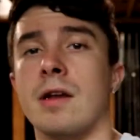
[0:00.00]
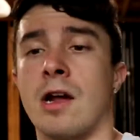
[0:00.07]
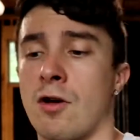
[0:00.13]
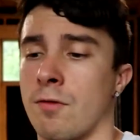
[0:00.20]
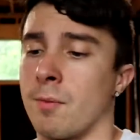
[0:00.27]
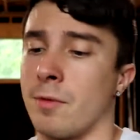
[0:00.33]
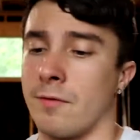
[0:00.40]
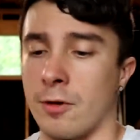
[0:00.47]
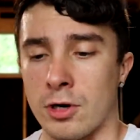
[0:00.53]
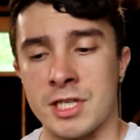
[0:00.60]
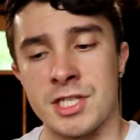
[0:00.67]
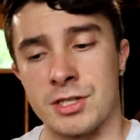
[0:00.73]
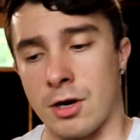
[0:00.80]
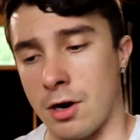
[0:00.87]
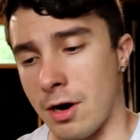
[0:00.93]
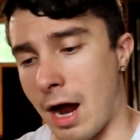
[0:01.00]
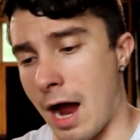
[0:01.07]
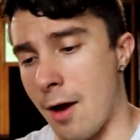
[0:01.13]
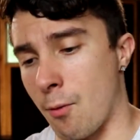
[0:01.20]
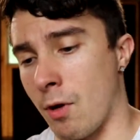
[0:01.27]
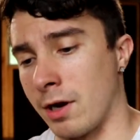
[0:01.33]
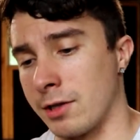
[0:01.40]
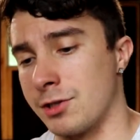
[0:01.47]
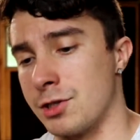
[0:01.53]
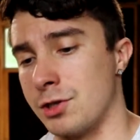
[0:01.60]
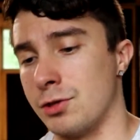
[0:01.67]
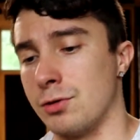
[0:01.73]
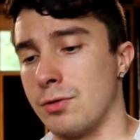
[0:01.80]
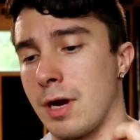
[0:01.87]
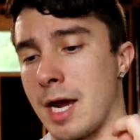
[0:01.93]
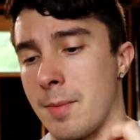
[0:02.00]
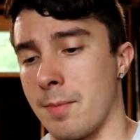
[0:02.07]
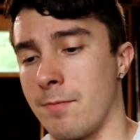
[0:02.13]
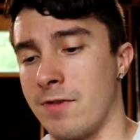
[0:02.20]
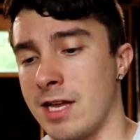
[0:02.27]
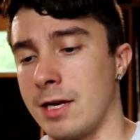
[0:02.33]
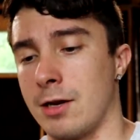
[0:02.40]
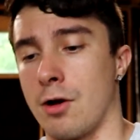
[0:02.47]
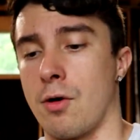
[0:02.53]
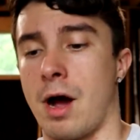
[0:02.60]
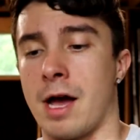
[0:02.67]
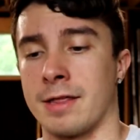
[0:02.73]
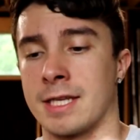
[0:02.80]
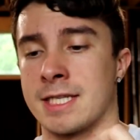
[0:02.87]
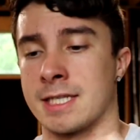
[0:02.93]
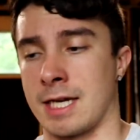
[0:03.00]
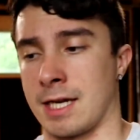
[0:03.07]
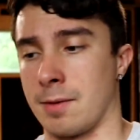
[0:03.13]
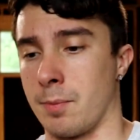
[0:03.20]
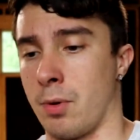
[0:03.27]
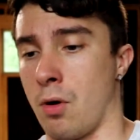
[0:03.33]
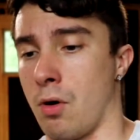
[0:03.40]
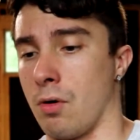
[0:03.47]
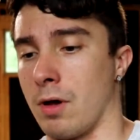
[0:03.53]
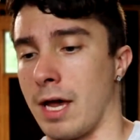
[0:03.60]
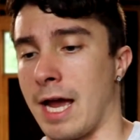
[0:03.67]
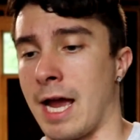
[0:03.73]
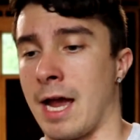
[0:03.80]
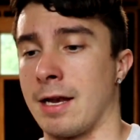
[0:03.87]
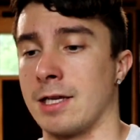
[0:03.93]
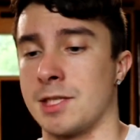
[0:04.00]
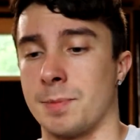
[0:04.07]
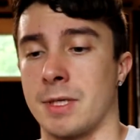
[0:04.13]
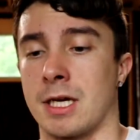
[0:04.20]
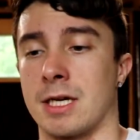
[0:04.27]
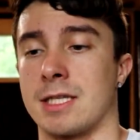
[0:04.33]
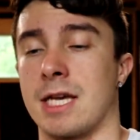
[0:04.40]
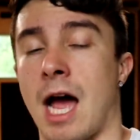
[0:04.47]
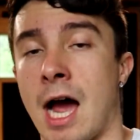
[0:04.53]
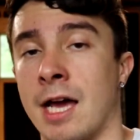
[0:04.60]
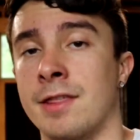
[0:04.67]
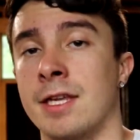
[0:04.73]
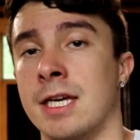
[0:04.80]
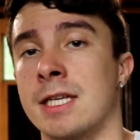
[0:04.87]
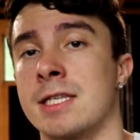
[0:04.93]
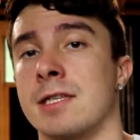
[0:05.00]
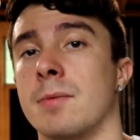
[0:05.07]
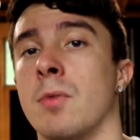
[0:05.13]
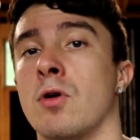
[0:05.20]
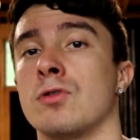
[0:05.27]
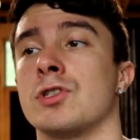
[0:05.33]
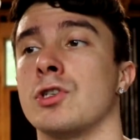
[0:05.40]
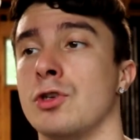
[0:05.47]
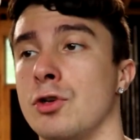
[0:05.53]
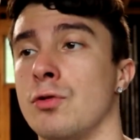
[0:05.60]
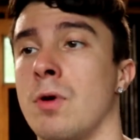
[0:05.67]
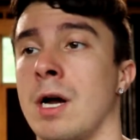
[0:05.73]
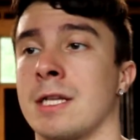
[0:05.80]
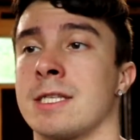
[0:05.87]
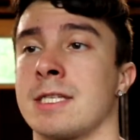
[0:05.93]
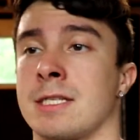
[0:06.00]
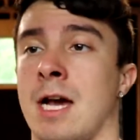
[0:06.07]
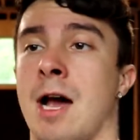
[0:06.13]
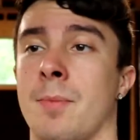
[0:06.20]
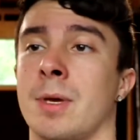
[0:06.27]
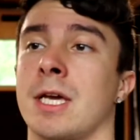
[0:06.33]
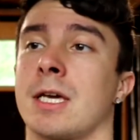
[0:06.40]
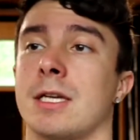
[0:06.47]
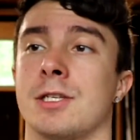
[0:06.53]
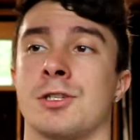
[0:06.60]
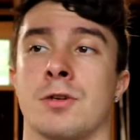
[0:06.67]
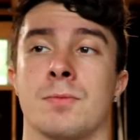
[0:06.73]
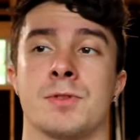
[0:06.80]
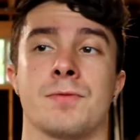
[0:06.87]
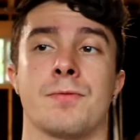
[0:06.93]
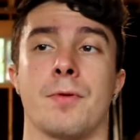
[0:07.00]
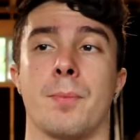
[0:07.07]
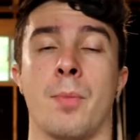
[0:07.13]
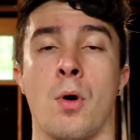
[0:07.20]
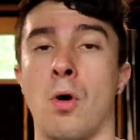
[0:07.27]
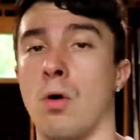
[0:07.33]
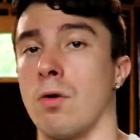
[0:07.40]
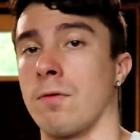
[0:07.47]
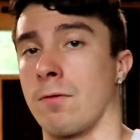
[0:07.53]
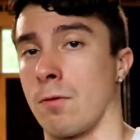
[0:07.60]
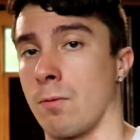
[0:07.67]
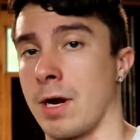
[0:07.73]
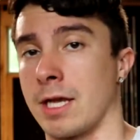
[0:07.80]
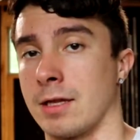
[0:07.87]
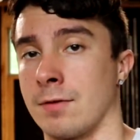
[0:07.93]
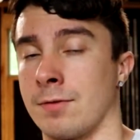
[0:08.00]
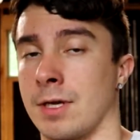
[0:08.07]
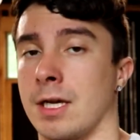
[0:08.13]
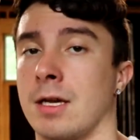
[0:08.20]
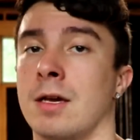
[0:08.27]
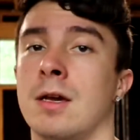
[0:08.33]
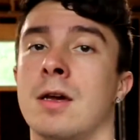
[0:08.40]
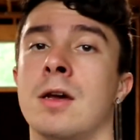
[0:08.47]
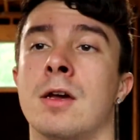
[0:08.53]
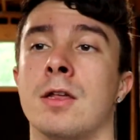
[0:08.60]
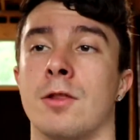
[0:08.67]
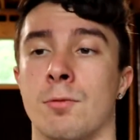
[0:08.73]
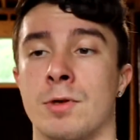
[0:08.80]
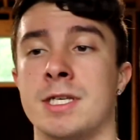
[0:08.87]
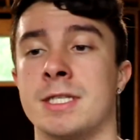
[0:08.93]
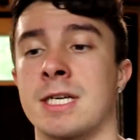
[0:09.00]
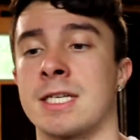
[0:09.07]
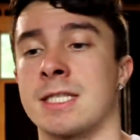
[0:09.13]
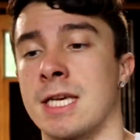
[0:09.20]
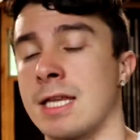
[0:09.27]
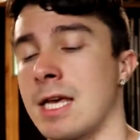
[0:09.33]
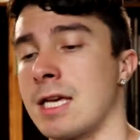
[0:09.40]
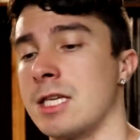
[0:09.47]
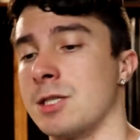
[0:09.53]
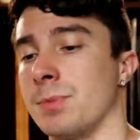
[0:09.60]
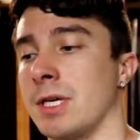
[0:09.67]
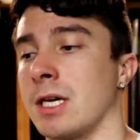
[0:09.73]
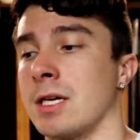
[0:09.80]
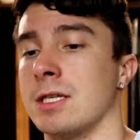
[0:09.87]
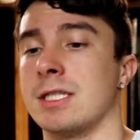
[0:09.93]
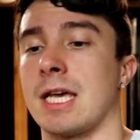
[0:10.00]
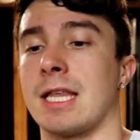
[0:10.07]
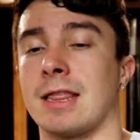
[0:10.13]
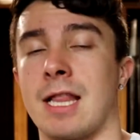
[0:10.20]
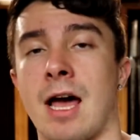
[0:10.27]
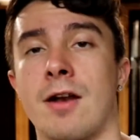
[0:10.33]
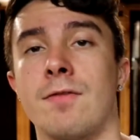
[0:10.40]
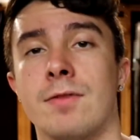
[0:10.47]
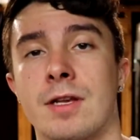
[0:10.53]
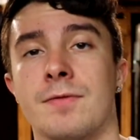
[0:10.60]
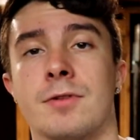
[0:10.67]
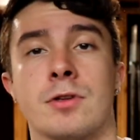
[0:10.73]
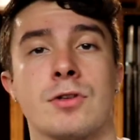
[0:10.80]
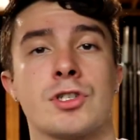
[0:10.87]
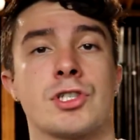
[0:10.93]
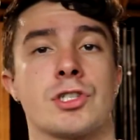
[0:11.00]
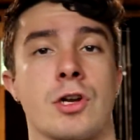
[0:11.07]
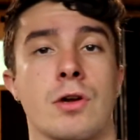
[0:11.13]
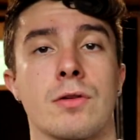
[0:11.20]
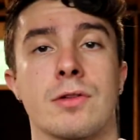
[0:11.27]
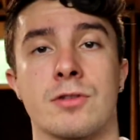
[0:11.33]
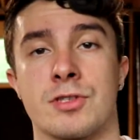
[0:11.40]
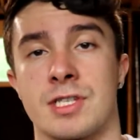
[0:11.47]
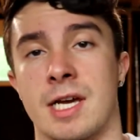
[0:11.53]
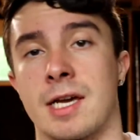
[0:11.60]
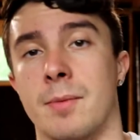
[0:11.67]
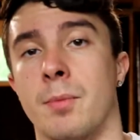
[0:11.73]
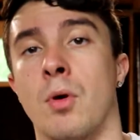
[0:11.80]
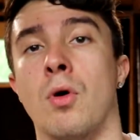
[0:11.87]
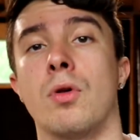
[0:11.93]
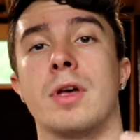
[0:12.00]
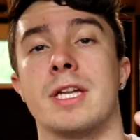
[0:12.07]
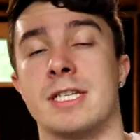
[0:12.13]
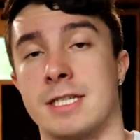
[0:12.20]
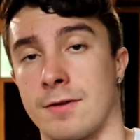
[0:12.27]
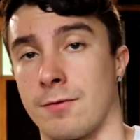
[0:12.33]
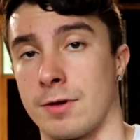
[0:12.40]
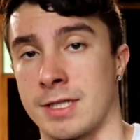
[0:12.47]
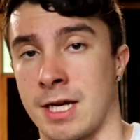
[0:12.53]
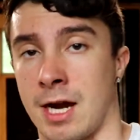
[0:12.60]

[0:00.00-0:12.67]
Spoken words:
Now, from the very start, I wanted to do a video on the second pull, and it's because I think it's the most nuanced topic in terms of the pull for weightlifting. The reason I say that is because a lot of lifters start their second pull at different